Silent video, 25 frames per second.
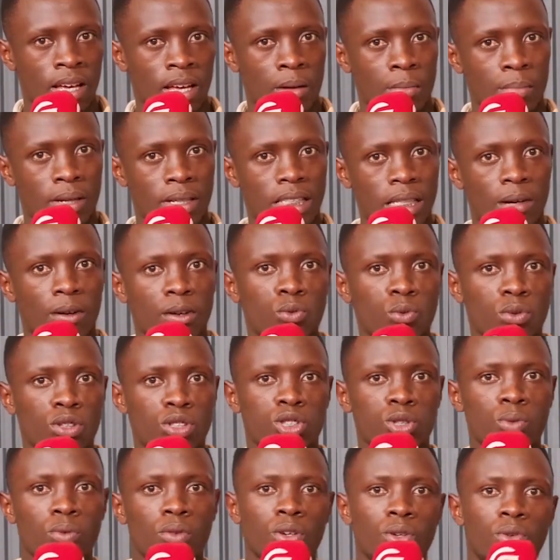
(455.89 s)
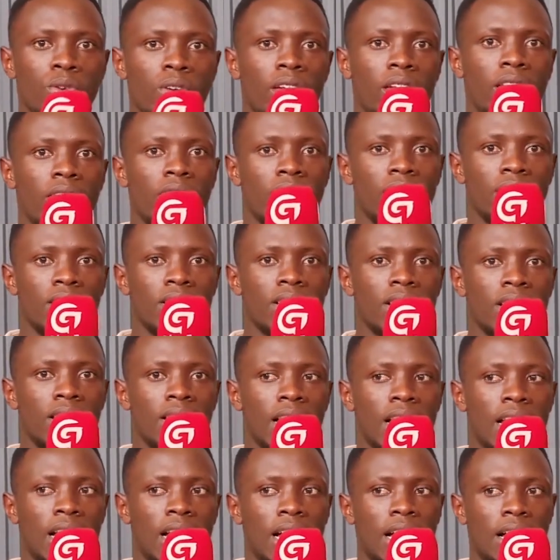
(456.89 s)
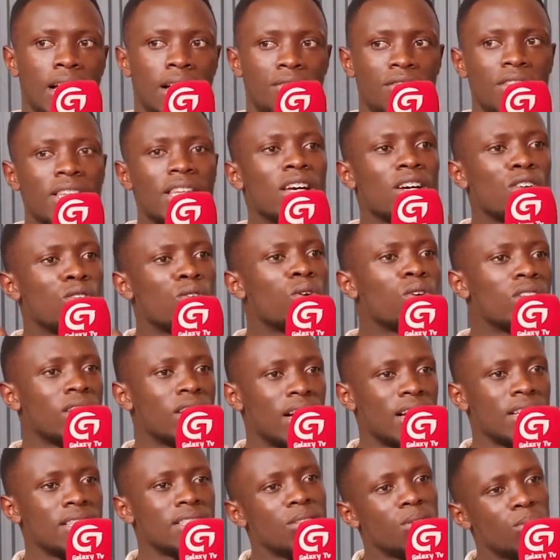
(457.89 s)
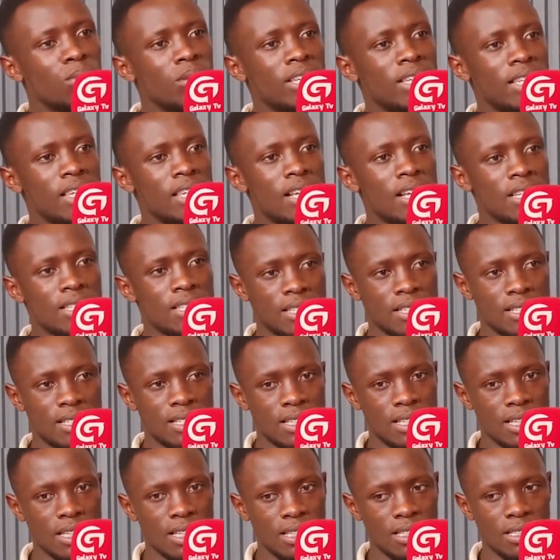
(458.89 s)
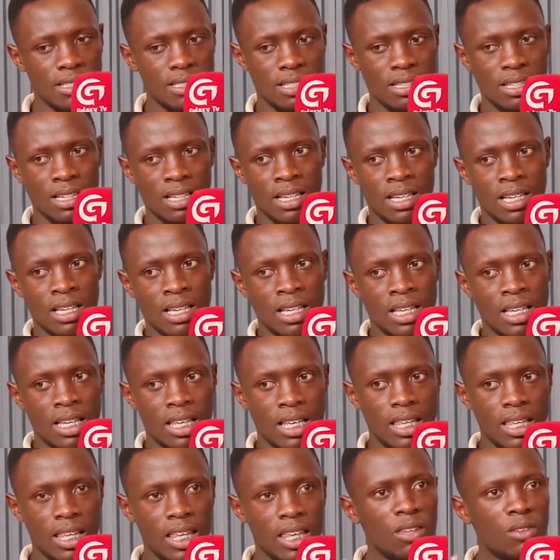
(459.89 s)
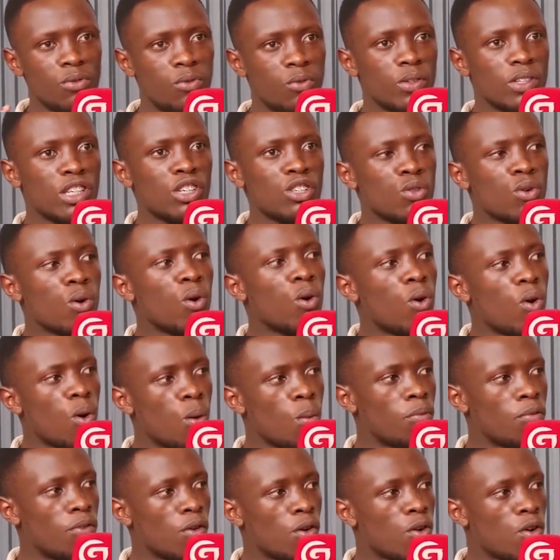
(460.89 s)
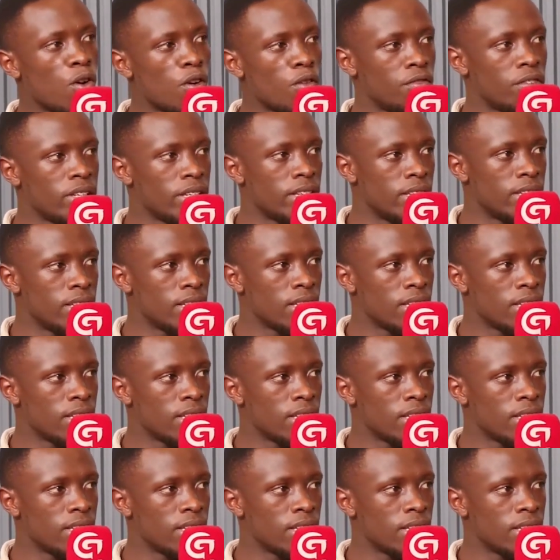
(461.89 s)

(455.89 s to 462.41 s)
But I want to assure you, I feel like God has the way he does his things. If we didn't go home for COVID,